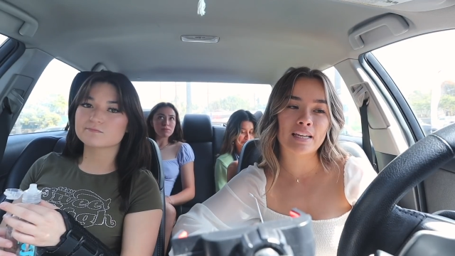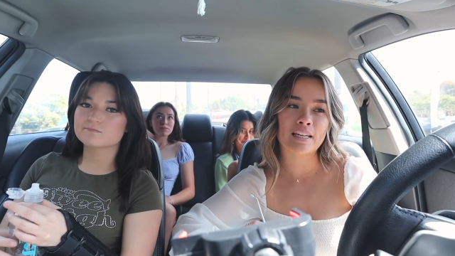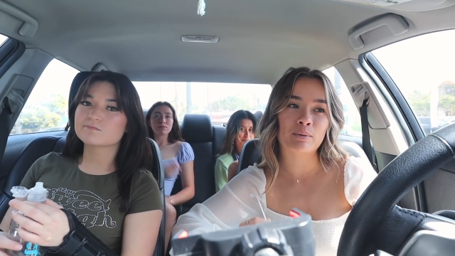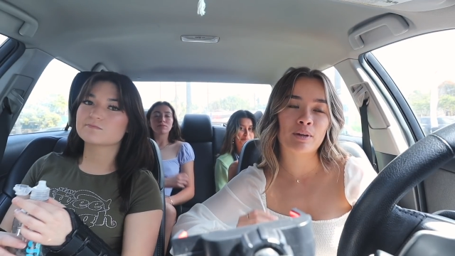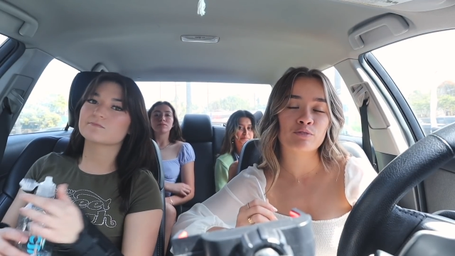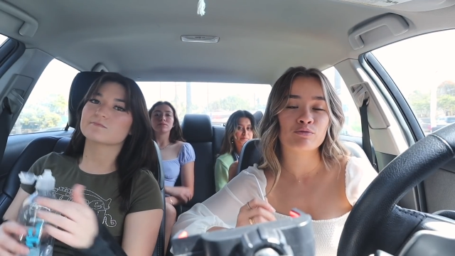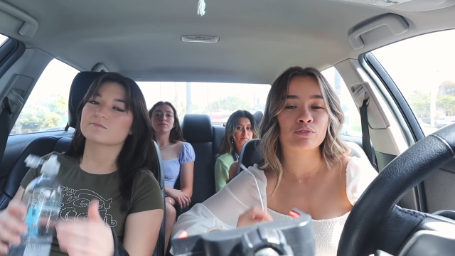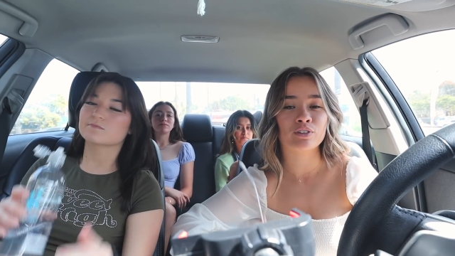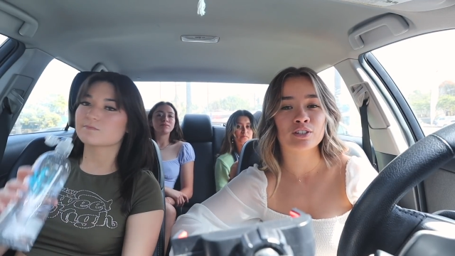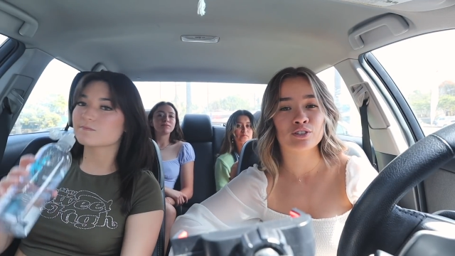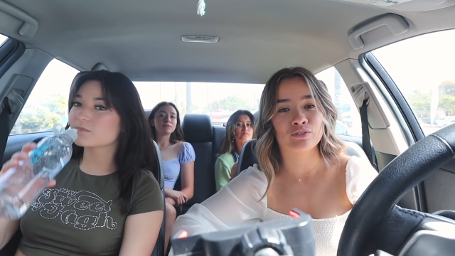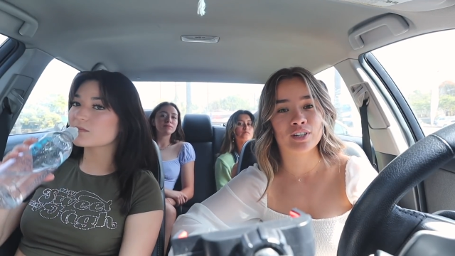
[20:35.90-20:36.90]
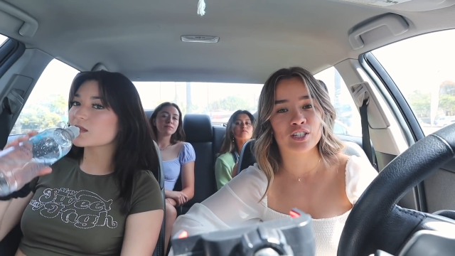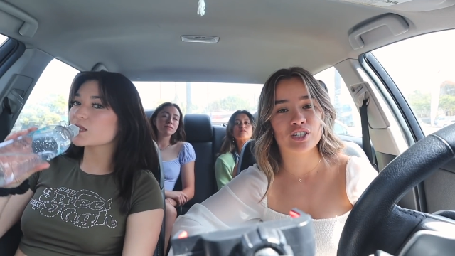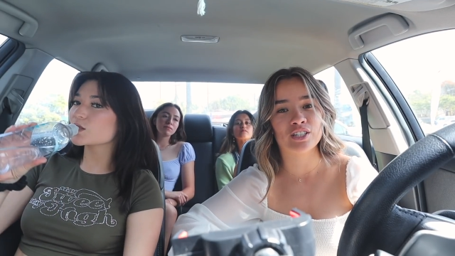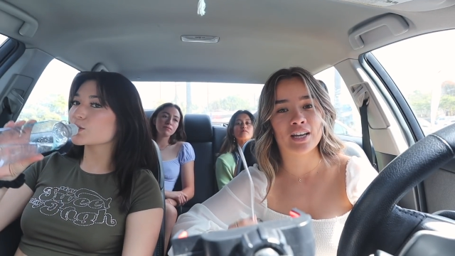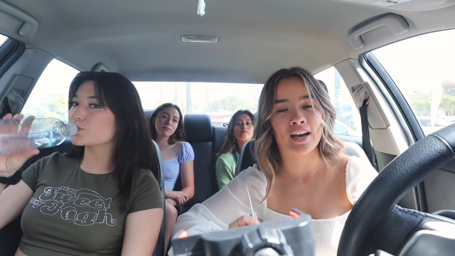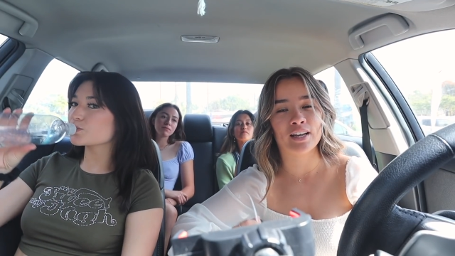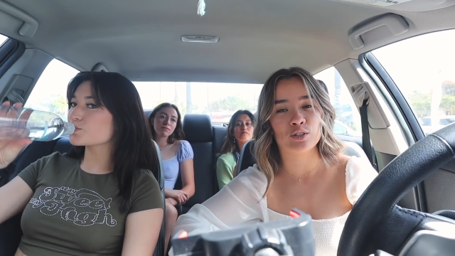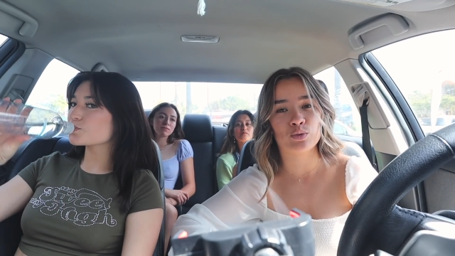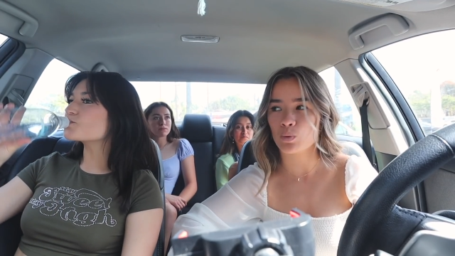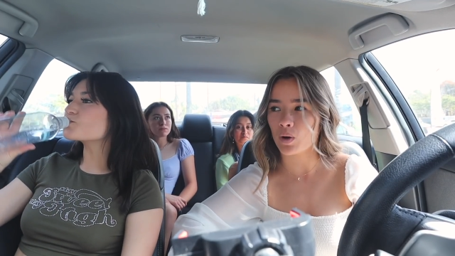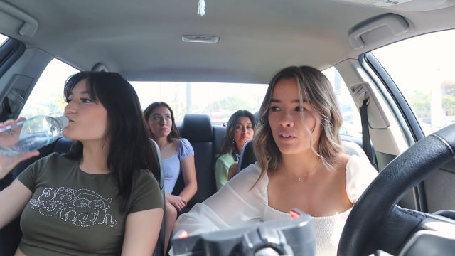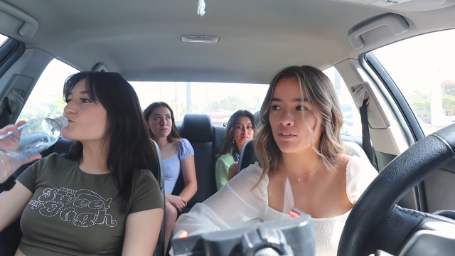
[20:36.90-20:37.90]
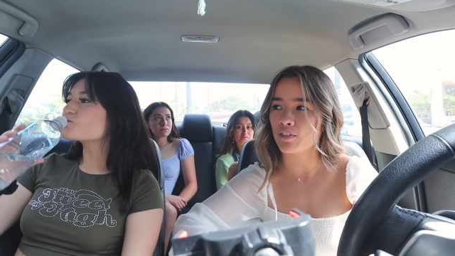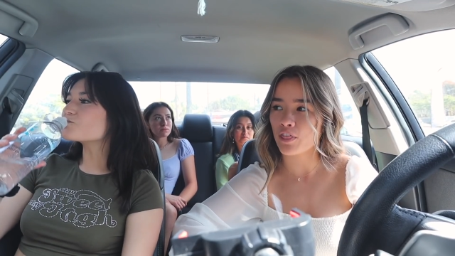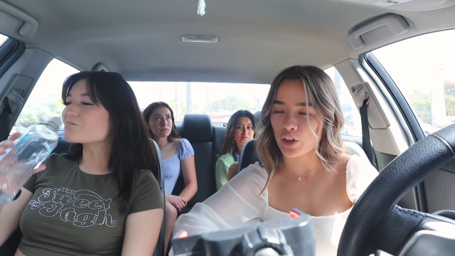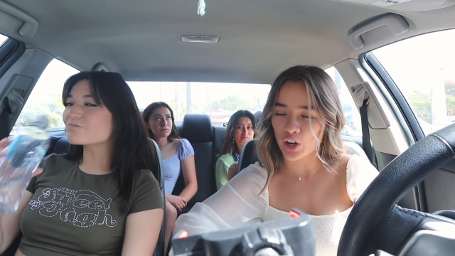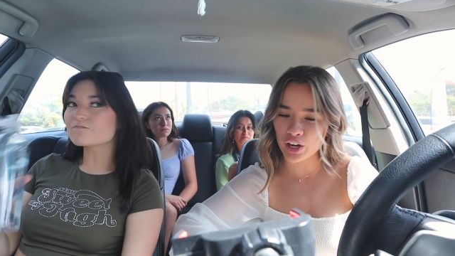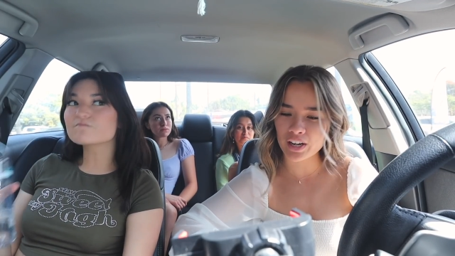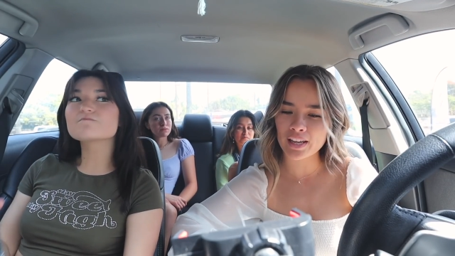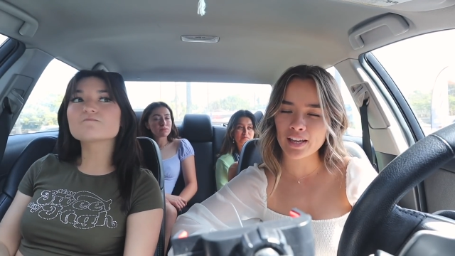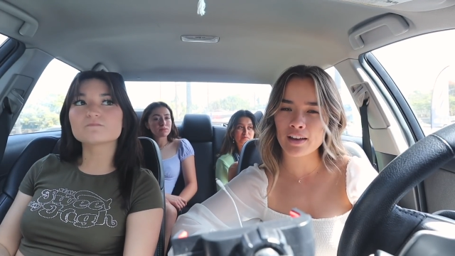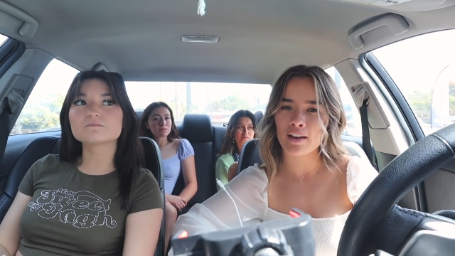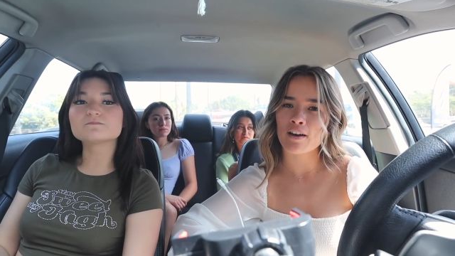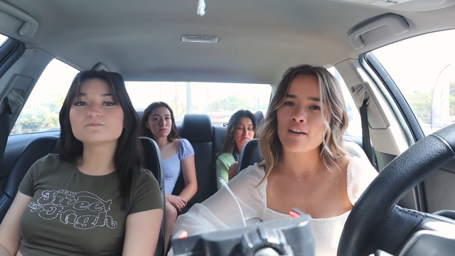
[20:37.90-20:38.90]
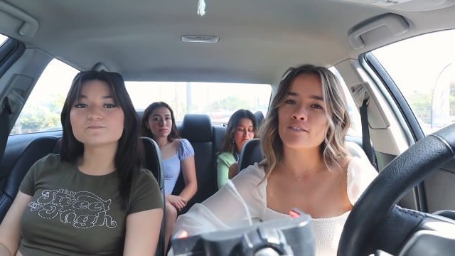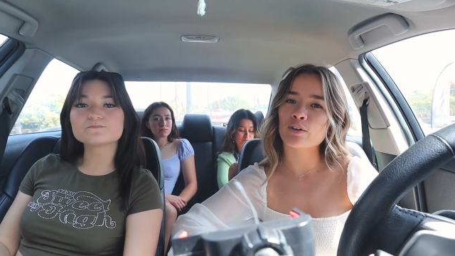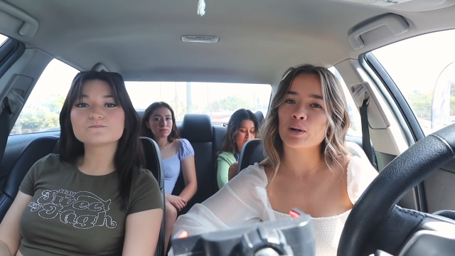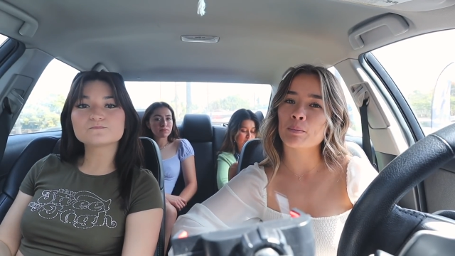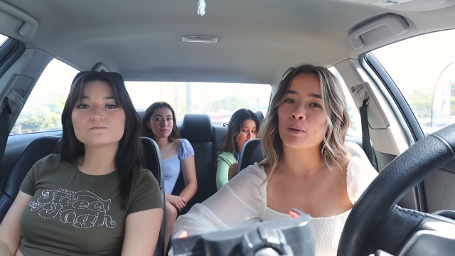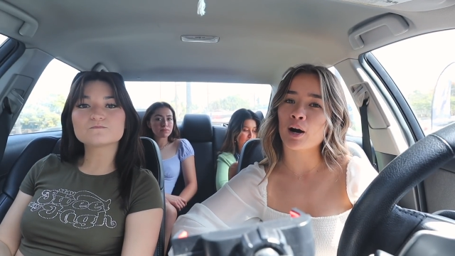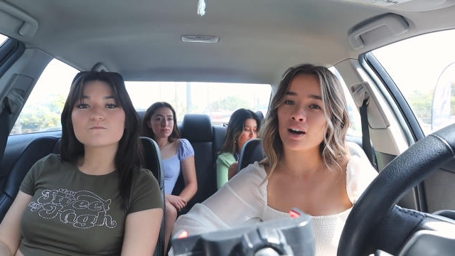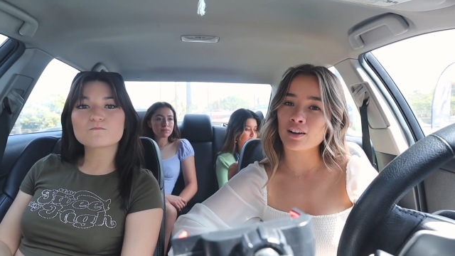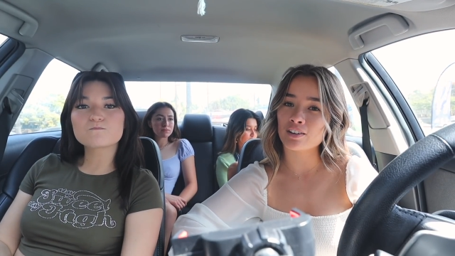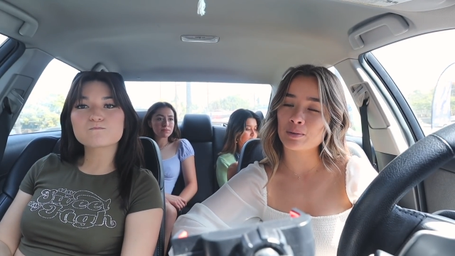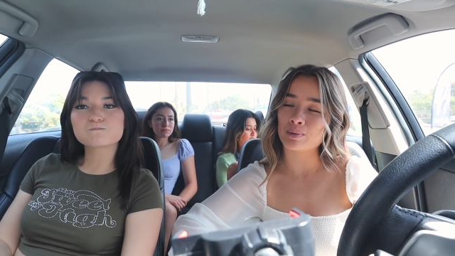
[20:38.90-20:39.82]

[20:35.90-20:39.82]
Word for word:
Speaker 1: and we had reservations at twelve thirty mm-hmm. for a pottery